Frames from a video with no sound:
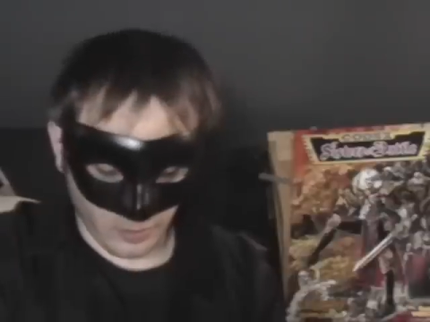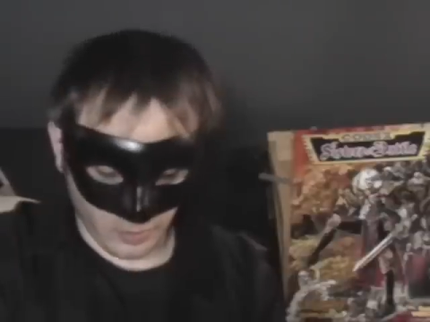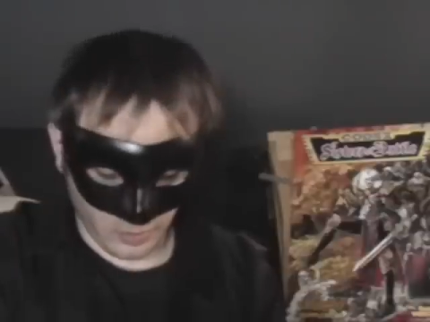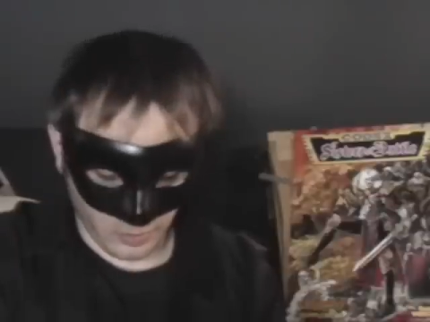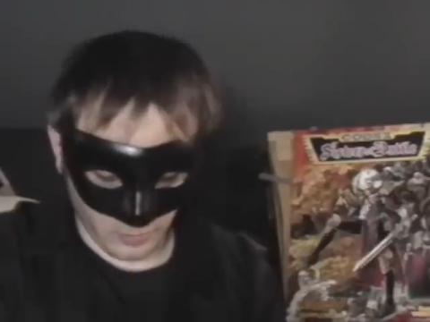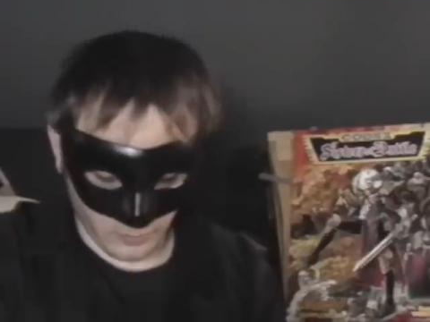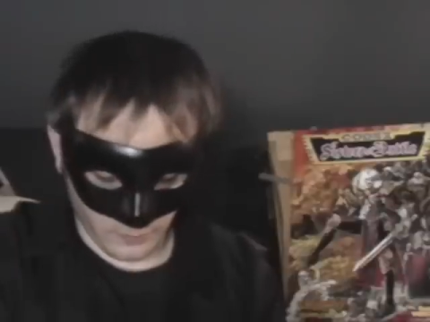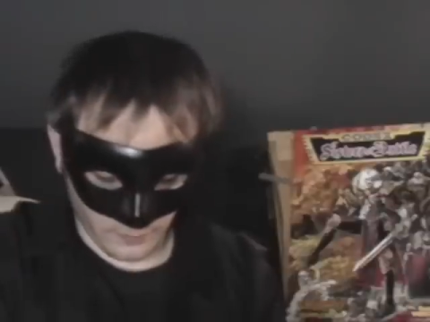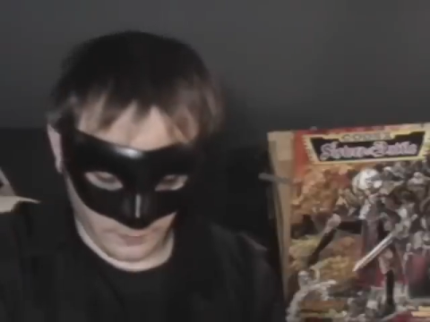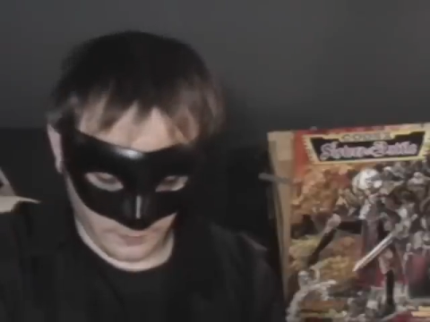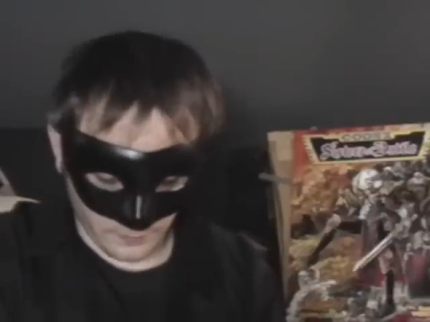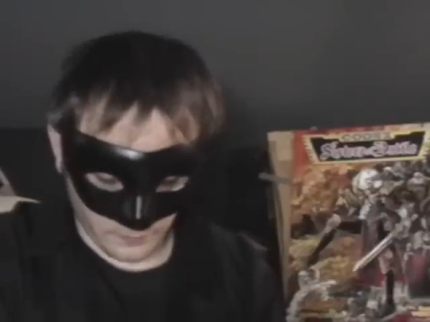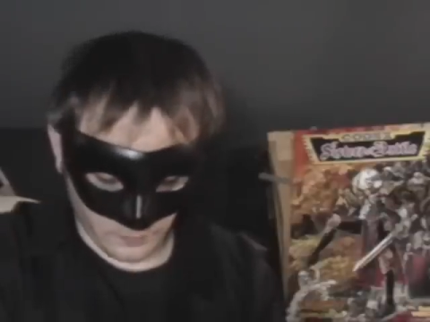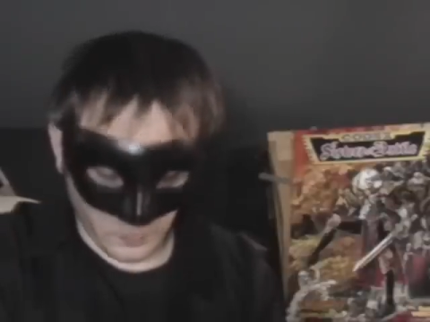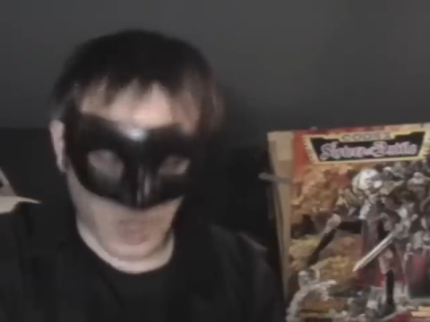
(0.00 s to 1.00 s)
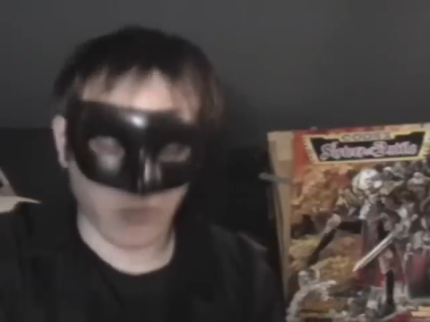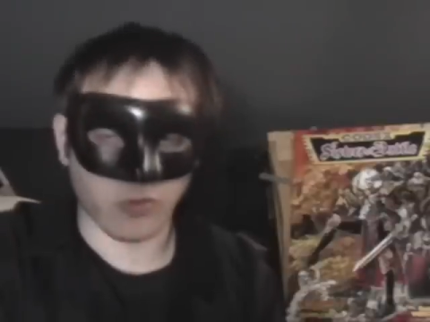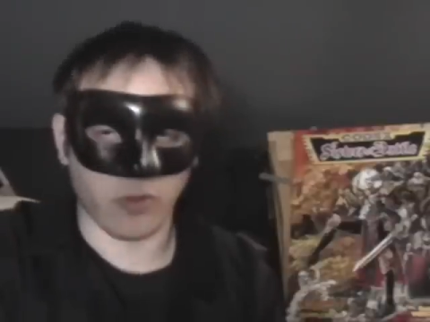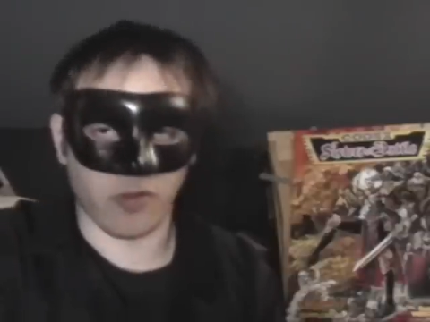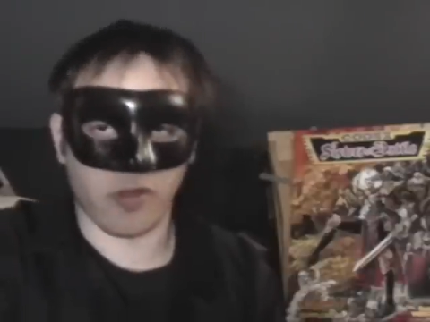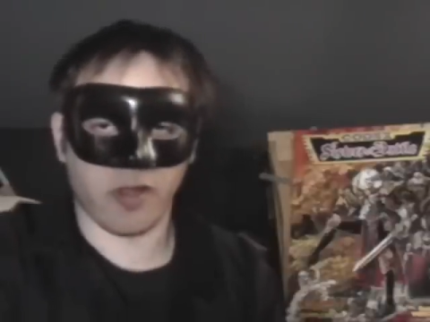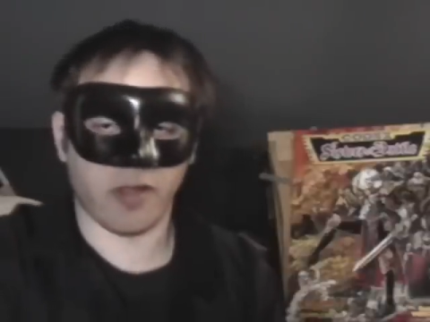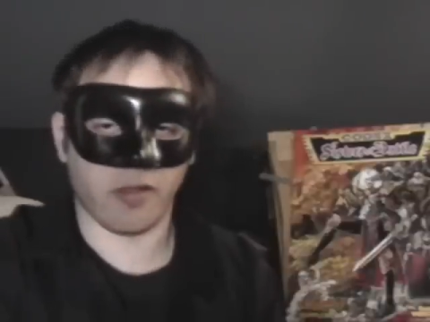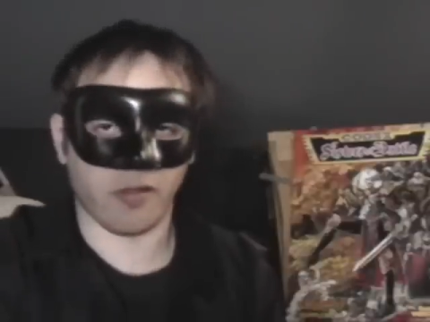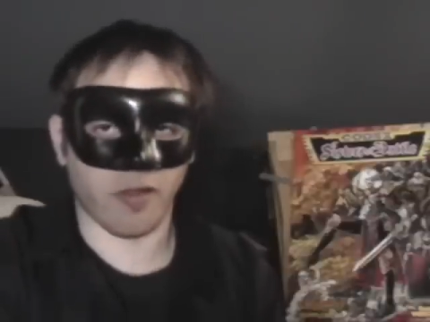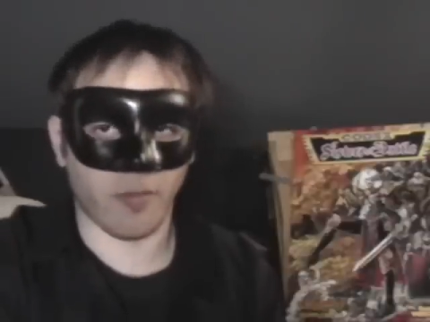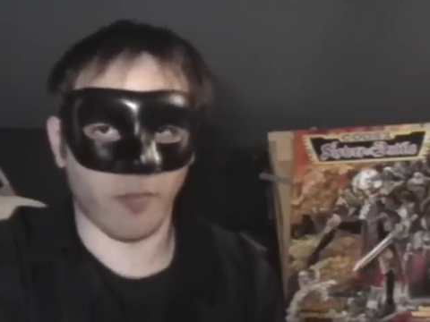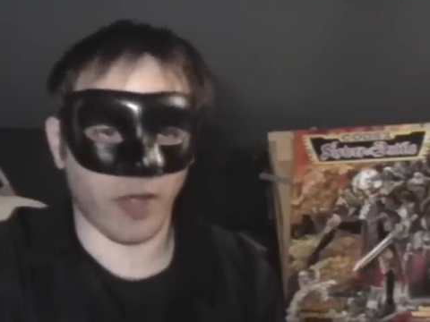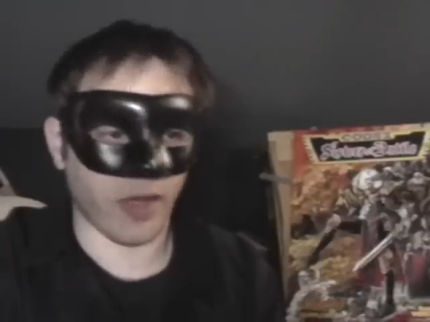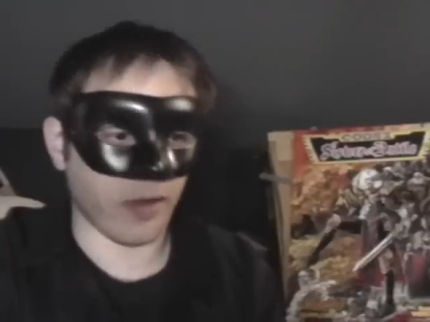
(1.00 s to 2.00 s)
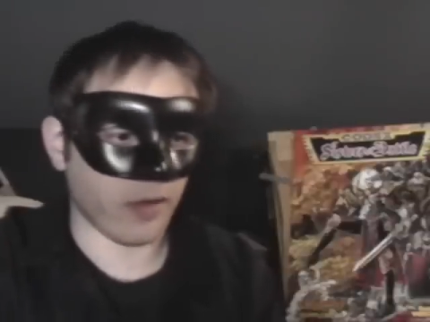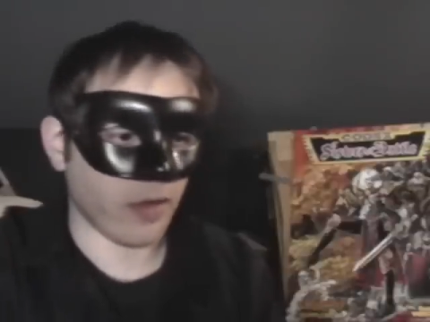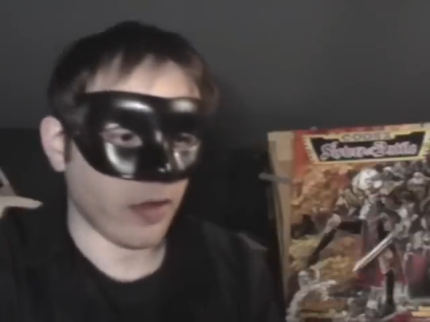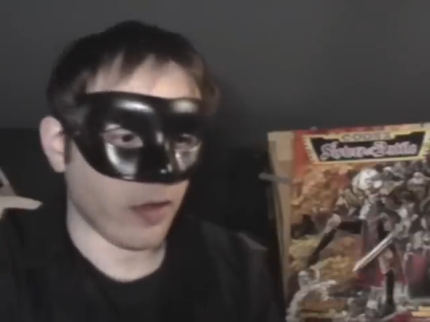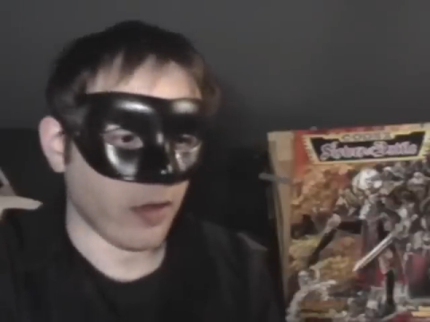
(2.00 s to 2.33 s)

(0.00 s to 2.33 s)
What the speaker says: Actually, let's take a step back.